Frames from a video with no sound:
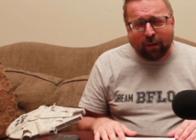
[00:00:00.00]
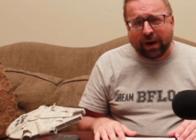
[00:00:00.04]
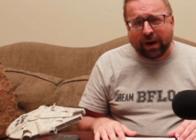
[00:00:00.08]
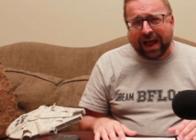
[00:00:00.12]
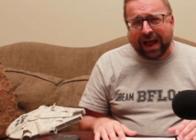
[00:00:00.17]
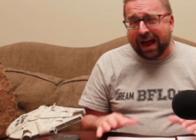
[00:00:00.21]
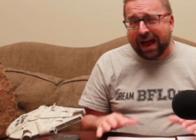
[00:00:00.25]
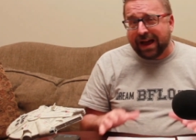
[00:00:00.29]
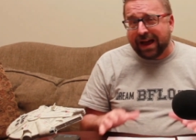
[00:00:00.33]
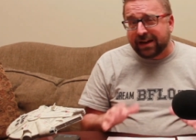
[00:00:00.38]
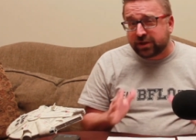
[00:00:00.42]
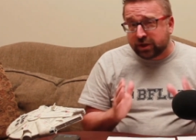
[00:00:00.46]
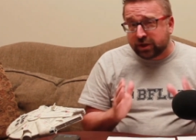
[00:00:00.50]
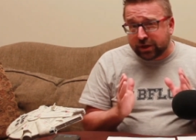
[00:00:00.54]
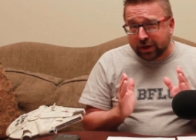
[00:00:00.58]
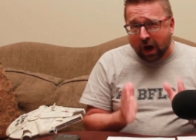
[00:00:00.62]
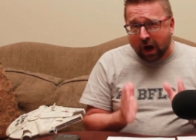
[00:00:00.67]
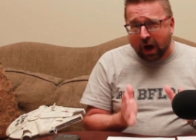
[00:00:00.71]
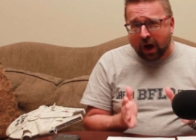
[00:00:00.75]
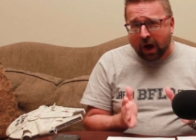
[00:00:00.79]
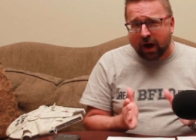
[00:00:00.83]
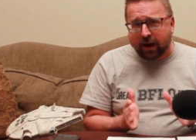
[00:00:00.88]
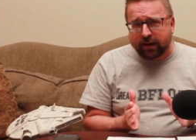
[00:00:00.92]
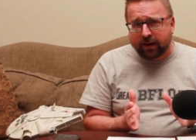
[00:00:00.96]
Uh, what I
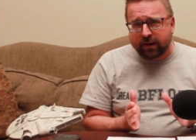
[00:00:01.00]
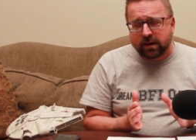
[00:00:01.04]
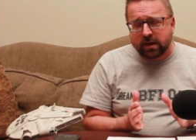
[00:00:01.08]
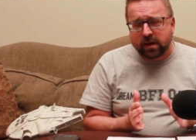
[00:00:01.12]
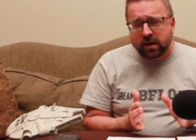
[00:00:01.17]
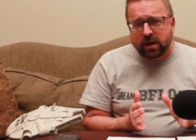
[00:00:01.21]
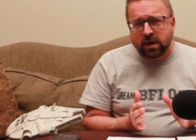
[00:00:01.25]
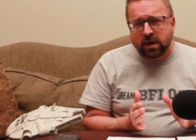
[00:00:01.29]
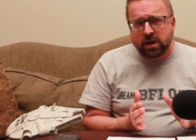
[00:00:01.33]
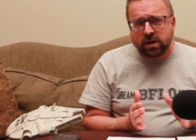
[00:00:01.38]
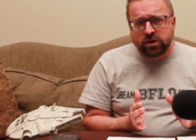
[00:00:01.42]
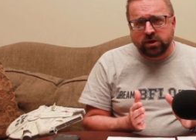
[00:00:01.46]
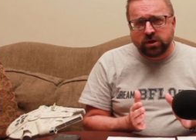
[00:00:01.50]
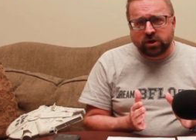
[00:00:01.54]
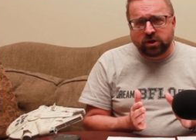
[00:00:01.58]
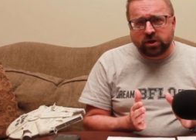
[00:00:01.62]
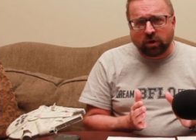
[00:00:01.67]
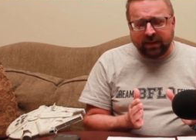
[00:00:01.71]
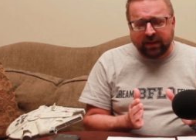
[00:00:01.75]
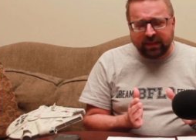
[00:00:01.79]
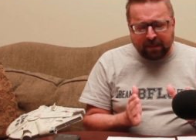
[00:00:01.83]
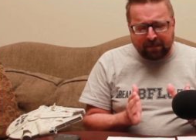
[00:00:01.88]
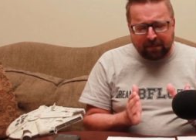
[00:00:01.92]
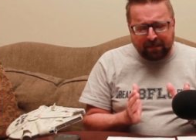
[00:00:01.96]
saw
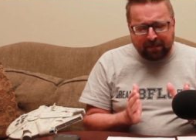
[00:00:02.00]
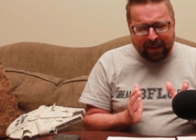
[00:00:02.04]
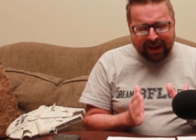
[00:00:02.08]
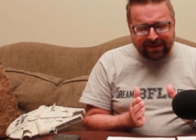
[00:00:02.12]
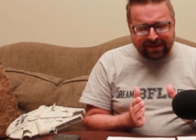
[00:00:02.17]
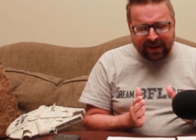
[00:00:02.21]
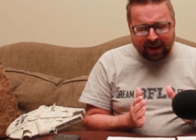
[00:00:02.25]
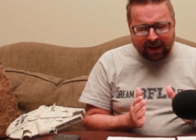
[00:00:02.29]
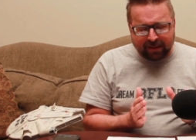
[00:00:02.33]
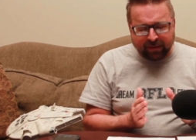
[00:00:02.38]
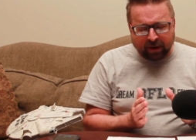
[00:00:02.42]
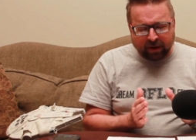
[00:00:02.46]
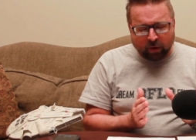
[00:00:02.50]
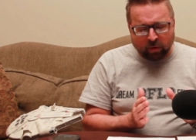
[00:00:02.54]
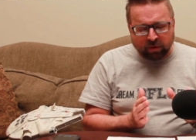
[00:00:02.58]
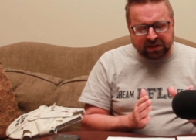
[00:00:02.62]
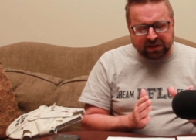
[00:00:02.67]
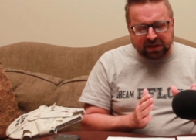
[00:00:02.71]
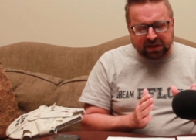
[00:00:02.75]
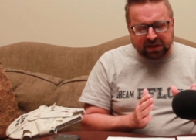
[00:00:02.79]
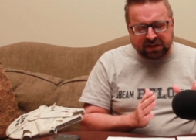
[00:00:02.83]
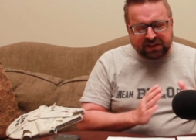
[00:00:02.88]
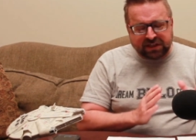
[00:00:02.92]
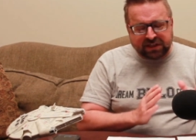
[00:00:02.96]
during the
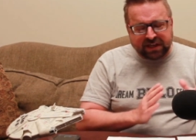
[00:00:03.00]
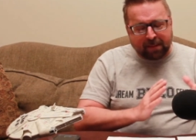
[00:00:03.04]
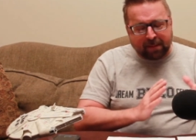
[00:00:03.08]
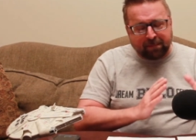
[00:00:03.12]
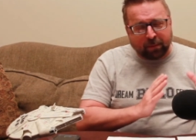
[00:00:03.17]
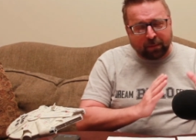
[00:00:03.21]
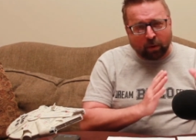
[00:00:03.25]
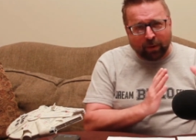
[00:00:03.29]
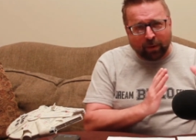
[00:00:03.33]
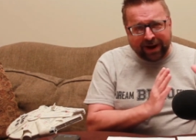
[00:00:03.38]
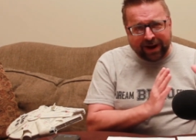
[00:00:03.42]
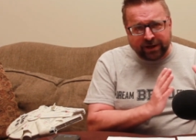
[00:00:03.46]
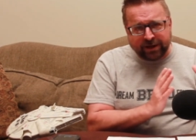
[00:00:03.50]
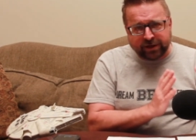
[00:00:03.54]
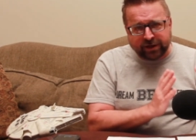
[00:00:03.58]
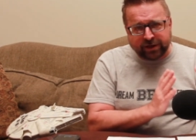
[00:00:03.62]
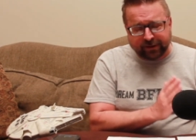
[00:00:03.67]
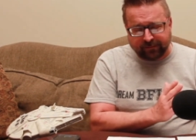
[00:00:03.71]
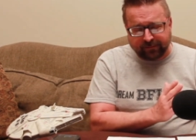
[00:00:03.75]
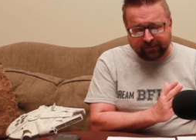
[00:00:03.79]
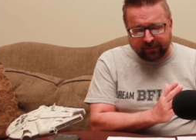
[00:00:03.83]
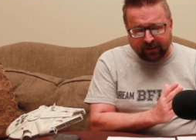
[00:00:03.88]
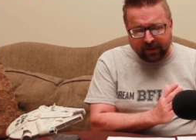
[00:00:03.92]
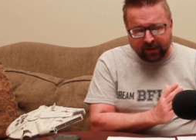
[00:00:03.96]
pandemic was a
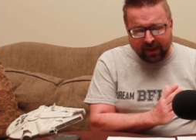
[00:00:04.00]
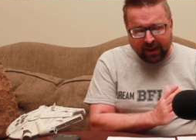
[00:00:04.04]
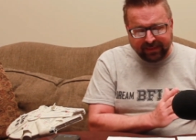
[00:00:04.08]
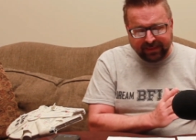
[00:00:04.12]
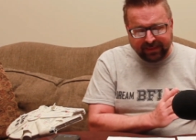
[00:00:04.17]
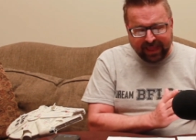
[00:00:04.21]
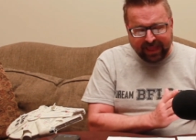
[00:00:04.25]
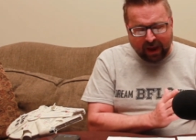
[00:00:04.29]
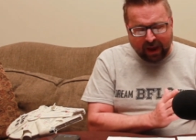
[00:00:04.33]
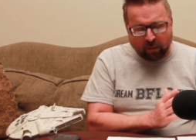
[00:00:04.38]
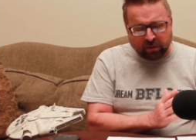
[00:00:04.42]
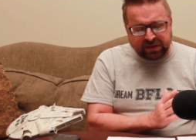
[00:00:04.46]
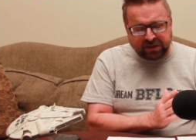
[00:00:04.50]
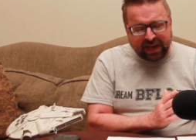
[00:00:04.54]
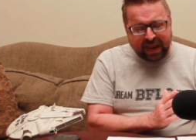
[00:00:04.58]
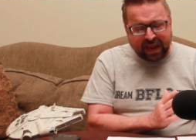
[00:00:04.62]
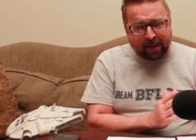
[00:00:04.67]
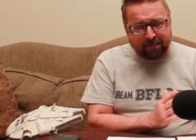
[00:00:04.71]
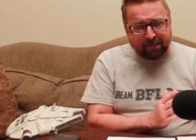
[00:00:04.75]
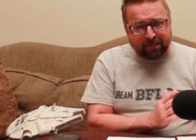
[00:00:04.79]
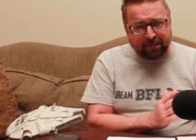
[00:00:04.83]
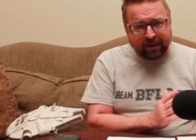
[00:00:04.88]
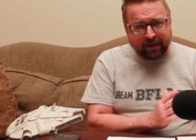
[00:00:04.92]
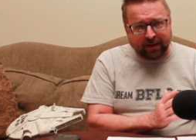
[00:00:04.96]
separation
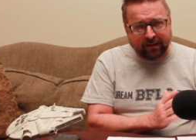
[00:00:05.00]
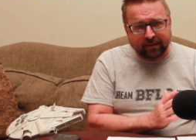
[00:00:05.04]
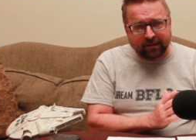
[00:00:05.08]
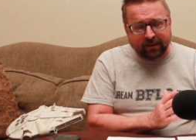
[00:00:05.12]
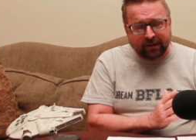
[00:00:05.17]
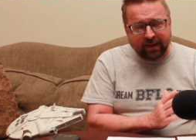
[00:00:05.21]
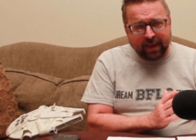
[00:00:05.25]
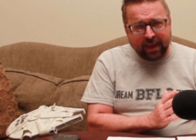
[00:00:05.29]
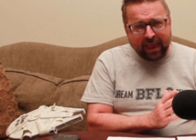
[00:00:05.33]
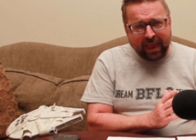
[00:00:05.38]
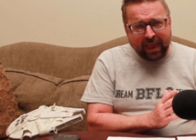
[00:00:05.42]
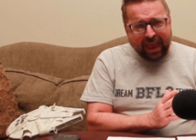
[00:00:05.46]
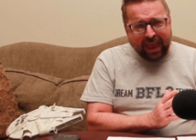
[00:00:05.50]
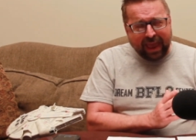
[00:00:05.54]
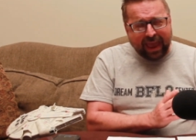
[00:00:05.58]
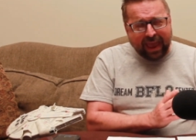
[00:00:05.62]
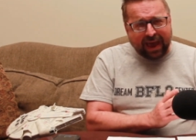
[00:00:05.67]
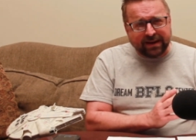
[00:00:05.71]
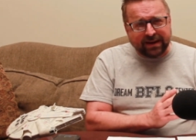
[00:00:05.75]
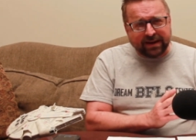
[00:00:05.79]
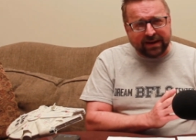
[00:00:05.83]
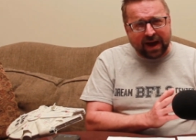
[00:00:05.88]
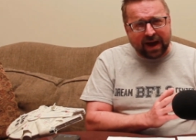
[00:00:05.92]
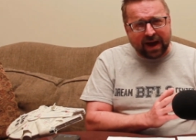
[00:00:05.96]
that was happening.
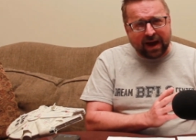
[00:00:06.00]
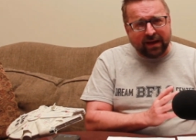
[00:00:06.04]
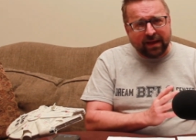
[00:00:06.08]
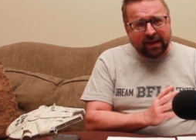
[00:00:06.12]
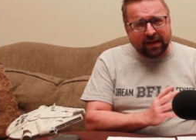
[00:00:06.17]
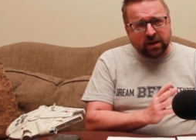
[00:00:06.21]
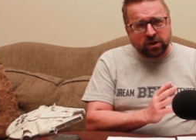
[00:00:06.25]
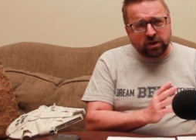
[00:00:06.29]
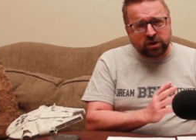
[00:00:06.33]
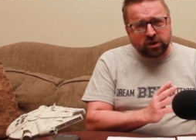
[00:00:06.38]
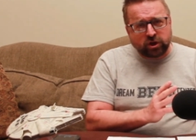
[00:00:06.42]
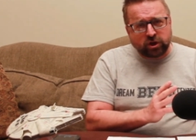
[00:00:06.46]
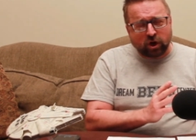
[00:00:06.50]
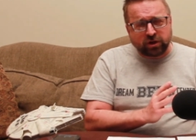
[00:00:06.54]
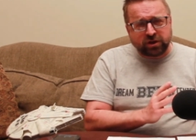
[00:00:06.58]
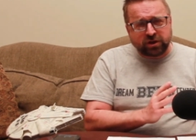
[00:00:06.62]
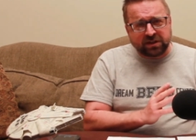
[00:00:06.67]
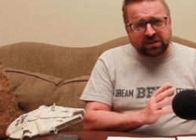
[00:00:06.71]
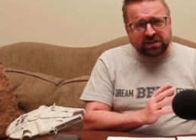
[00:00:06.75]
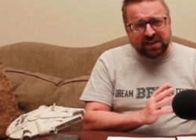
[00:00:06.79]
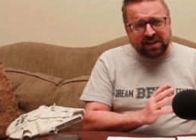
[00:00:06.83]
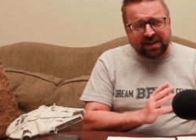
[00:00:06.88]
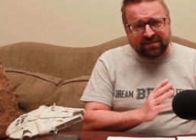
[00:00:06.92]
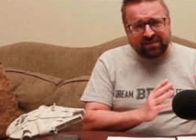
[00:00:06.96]
And uh,
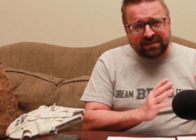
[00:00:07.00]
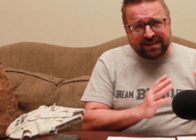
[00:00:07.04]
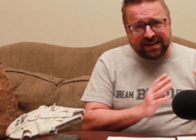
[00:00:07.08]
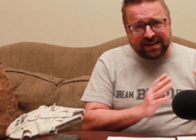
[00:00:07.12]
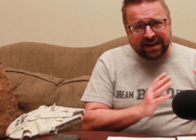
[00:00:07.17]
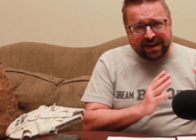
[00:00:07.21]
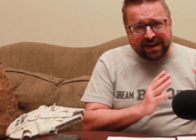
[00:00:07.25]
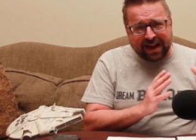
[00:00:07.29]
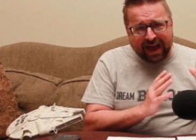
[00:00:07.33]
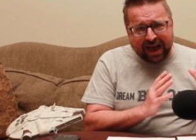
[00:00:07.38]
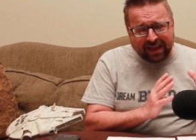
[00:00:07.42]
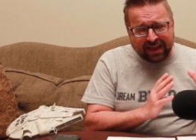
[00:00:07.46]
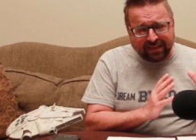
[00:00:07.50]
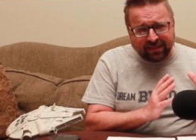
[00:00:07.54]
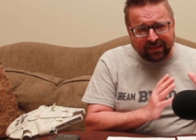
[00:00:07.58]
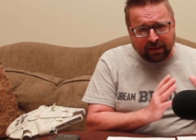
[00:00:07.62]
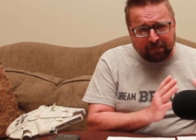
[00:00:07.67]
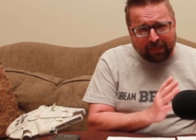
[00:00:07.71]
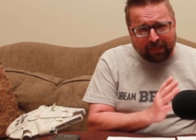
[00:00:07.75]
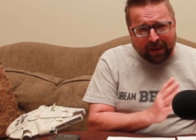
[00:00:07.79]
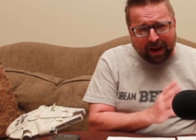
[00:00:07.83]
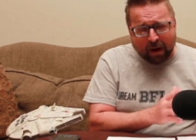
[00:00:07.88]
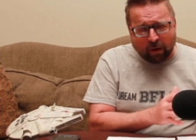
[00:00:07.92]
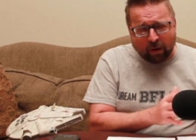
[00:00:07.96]
churches that
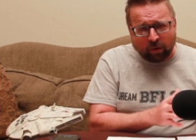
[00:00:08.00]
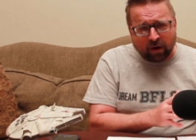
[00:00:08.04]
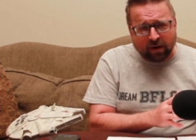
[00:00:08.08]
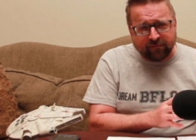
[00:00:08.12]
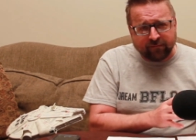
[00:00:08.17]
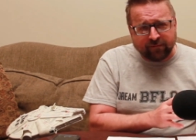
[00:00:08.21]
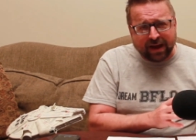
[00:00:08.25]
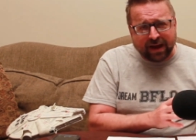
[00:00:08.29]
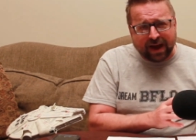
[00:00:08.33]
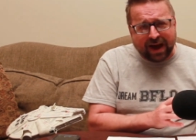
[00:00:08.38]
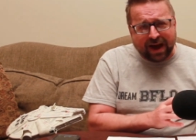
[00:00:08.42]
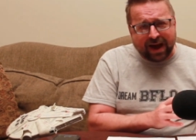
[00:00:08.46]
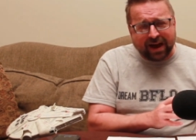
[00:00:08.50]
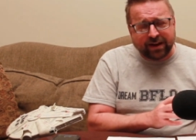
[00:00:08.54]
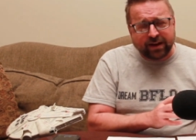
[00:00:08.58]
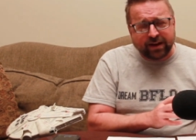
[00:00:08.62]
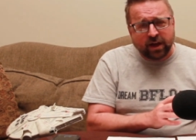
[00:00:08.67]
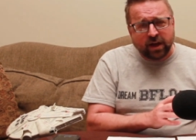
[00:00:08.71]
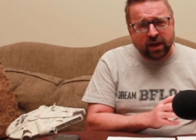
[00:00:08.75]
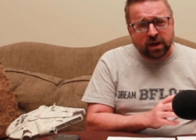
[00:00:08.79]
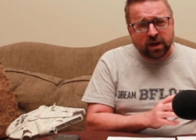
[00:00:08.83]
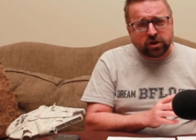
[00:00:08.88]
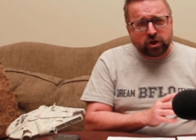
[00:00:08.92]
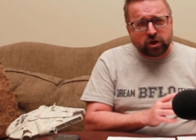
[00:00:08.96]
denied the power of
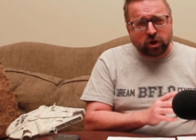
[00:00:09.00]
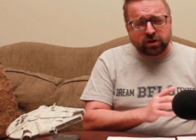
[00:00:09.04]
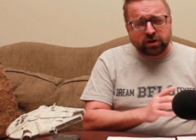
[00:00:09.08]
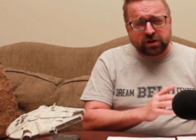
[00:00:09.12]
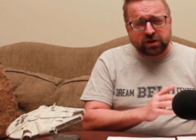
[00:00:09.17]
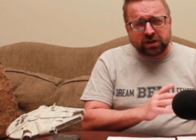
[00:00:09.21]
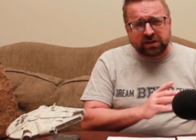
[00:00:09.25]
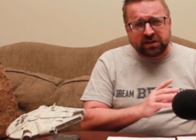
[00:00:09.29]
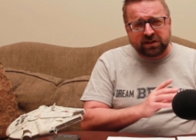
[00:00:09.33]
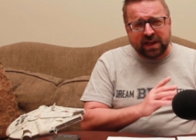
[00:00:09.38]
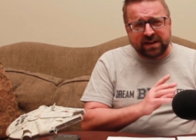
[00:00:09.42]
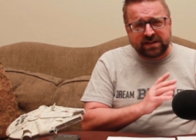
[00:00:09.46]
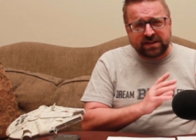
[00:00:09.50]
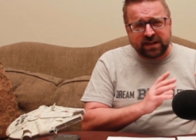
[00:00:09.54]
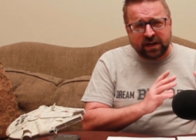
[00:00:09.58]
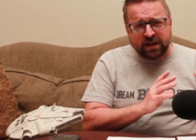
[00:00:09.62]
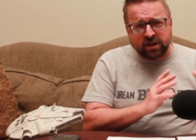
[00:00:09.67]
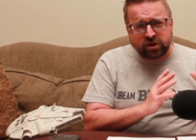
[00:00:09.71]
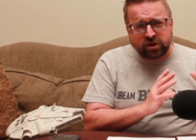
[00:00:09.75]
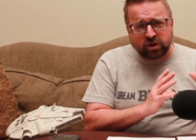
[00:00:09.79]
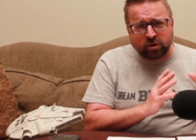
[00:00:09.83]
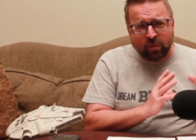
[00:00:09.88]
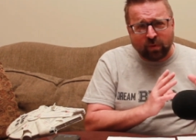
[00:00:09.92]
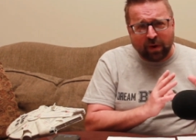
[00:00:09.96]
God, churches
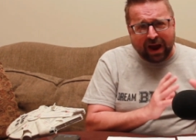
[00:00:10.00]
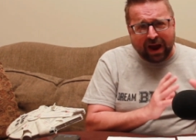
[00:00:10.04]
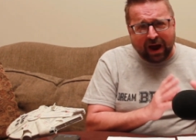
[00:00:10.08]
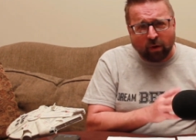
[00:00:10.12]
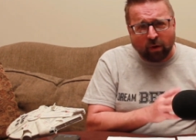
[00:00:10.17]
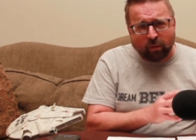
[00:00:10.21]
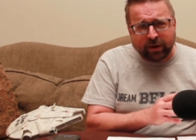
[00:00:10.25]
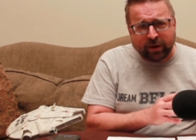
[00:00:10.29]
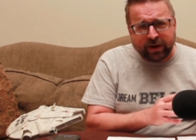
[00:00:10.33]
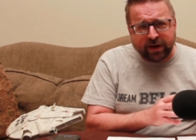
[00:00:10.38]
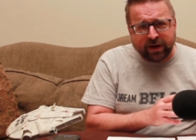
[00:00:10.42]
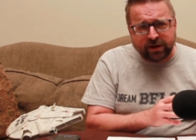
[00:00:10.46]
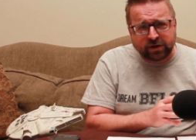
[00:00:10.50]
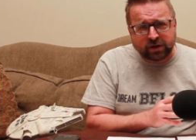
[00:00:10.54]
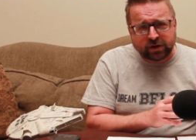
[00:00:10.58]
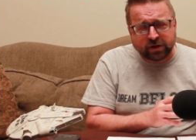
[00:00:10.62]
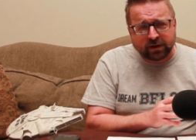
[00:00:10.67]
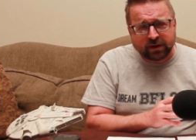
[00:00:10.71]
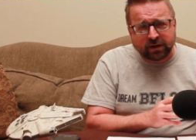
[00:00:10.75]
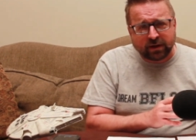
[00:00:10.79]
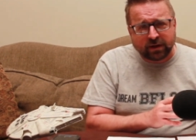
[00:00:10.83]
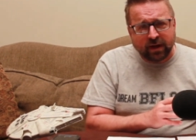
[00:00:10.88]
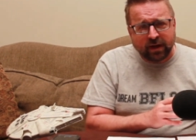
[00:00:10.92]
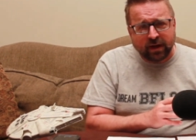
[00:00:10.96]
that didn't do
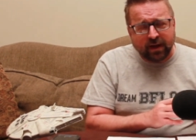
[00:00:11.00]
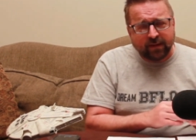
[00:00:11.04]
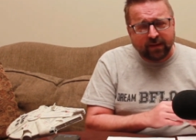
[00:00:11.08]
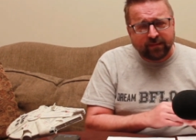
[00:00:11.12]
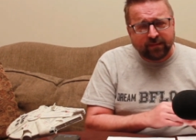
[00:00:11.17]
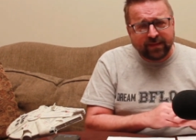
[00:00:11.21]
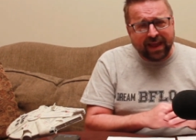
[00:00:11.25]
outreach,